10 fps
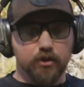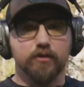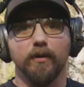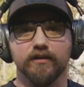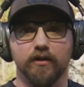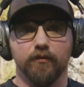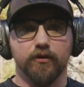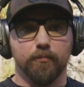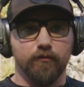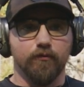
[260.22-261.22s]
push
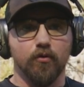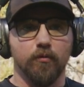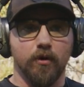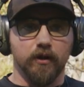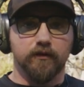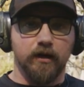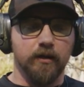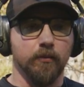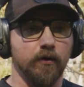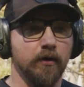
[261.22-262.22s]
myself to perform on a
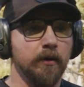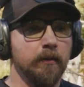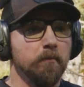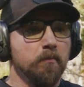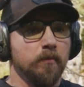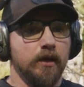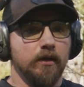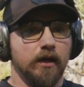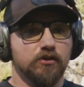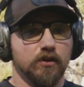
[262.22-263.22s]
timer
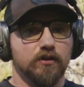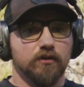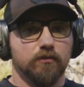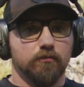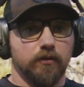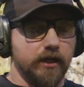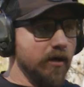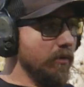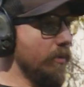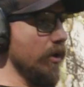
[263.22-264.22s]
and not just like
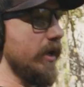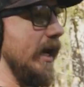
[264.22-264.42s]
come up here